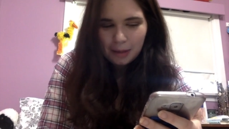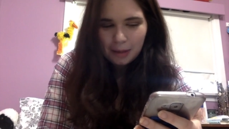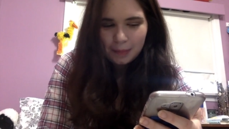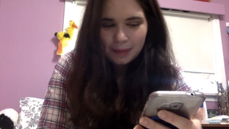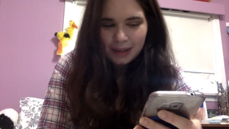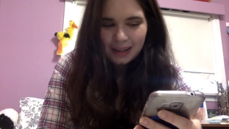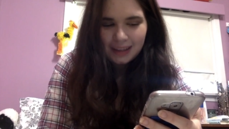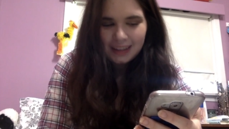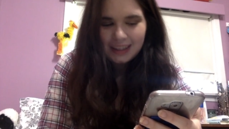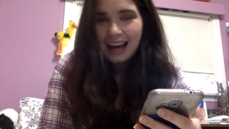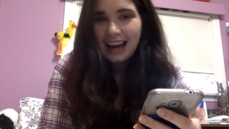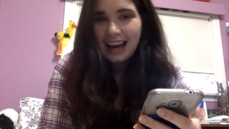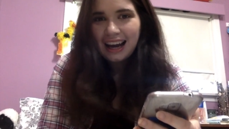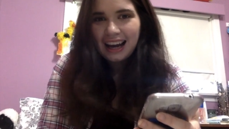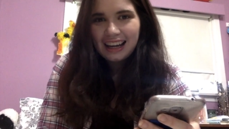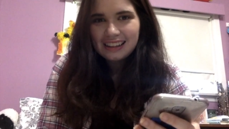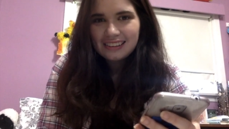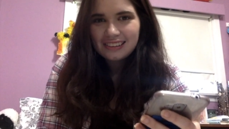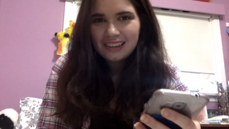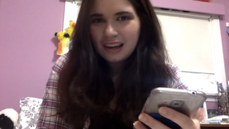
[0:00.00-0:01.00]
But yeah,
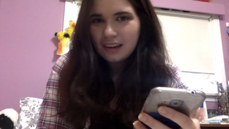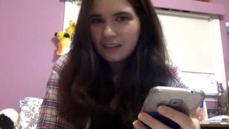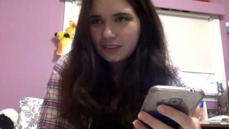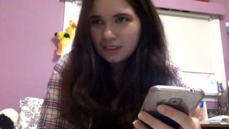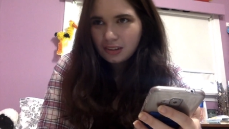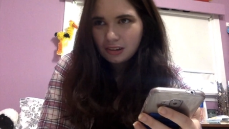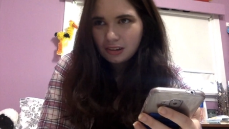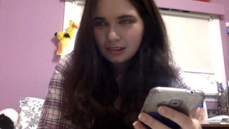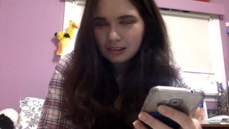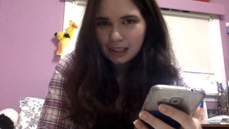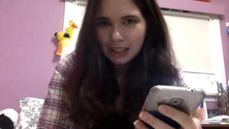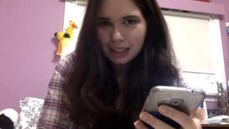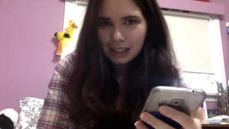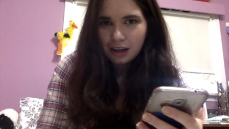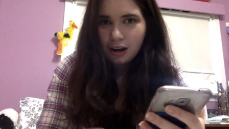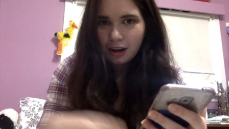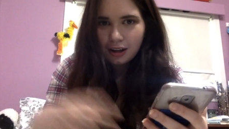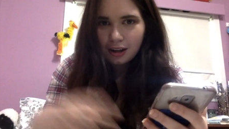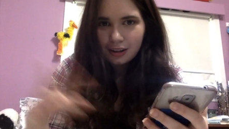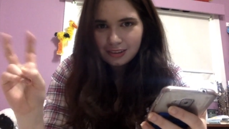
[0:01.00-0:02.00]
I love to go to like
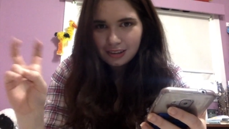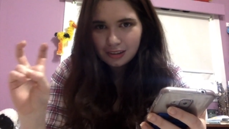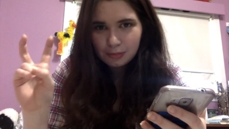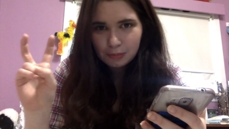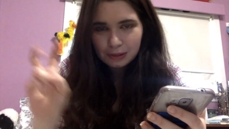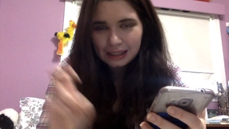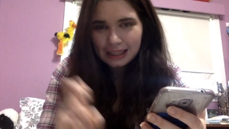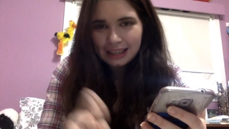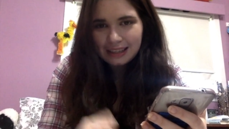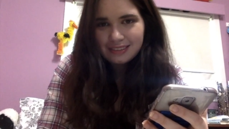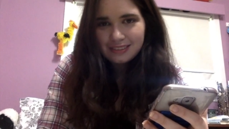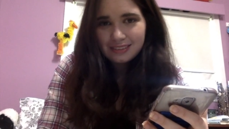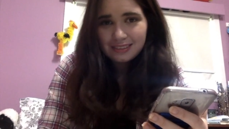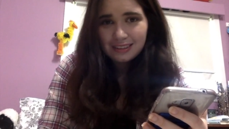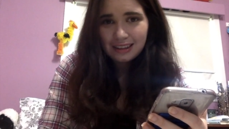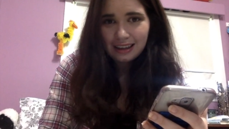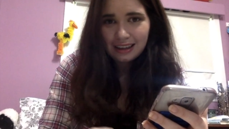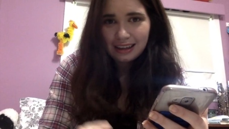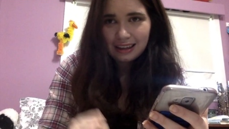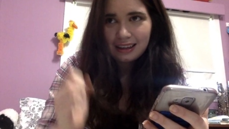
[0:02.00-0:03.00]
haunted
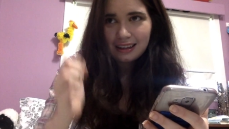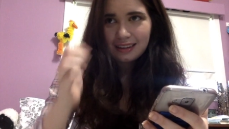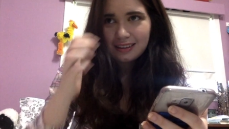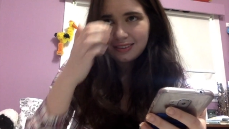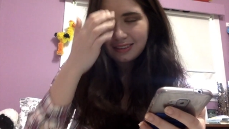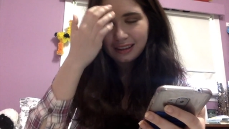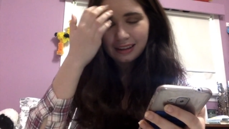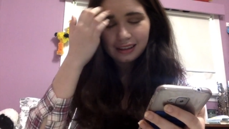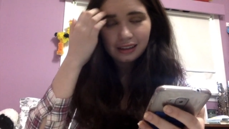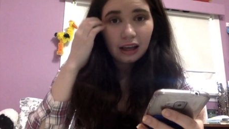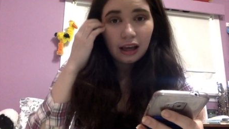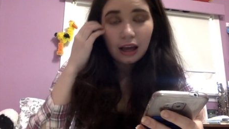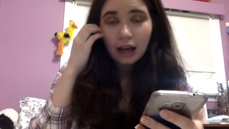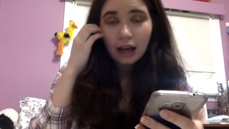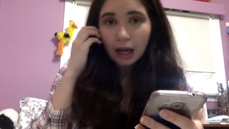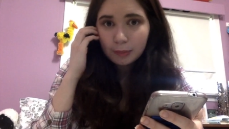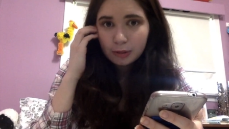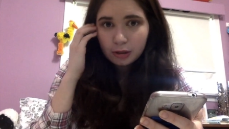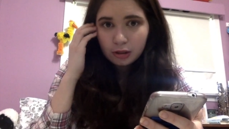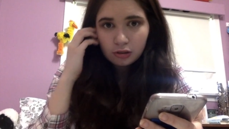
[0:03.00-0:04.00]
places, and
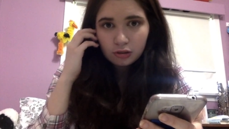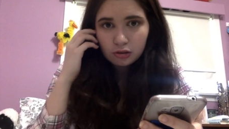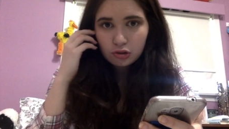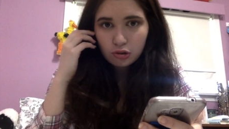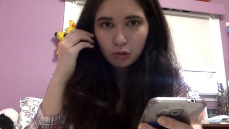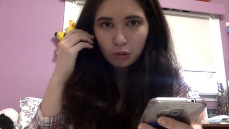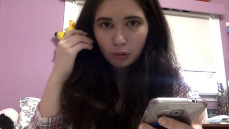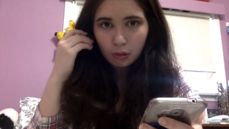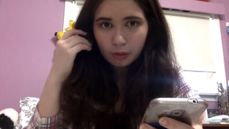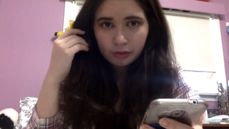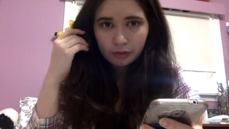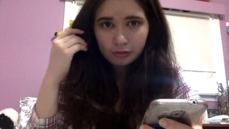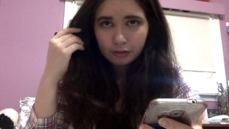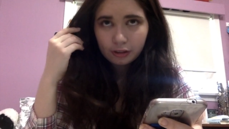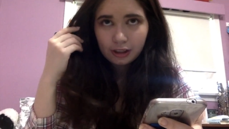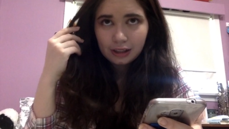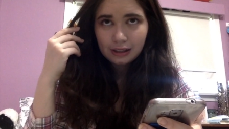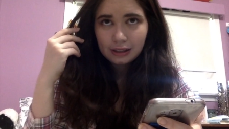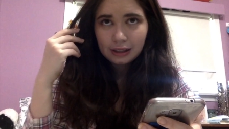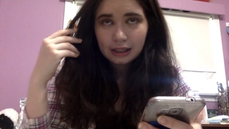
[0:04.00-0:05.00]
I'm a huge horror
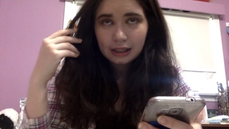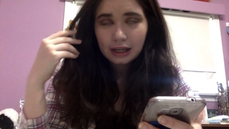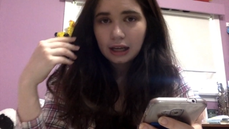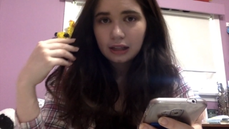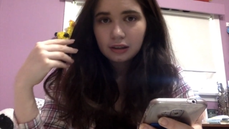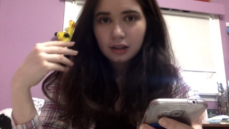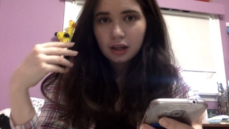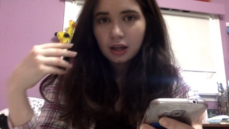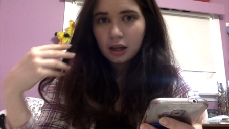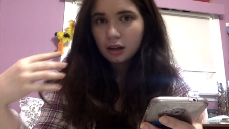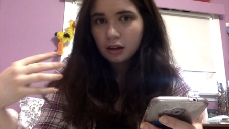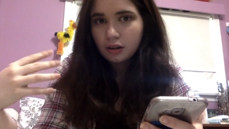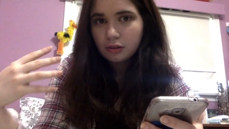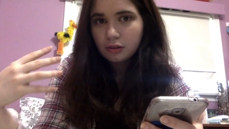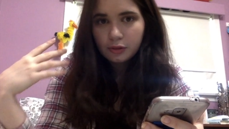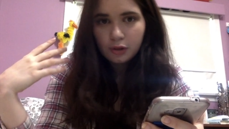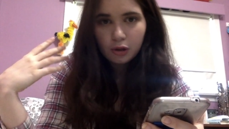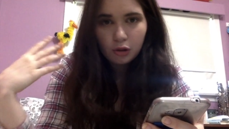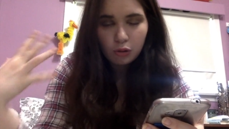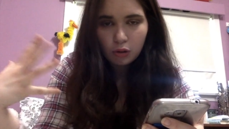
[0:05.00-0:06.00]
freak. Like I love
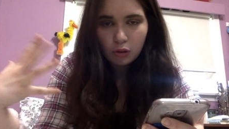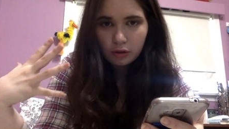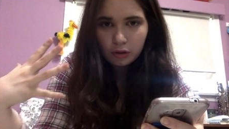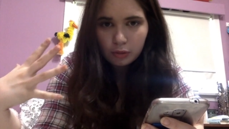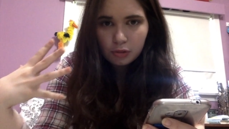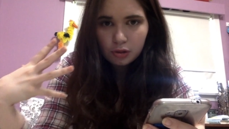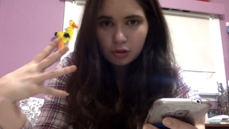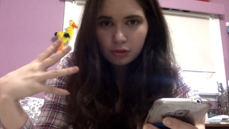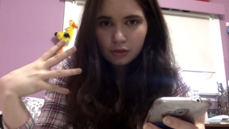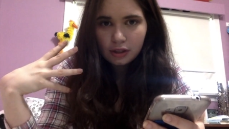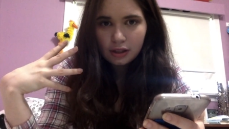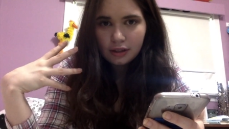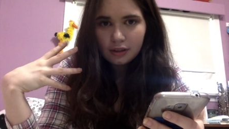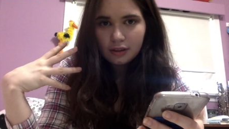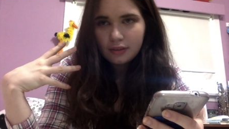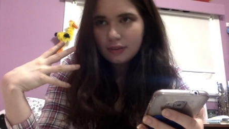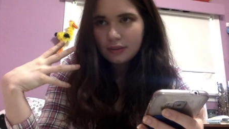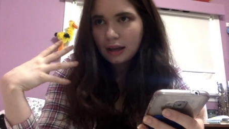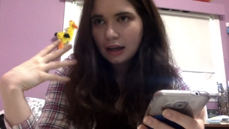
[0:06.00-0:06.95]
horror movies.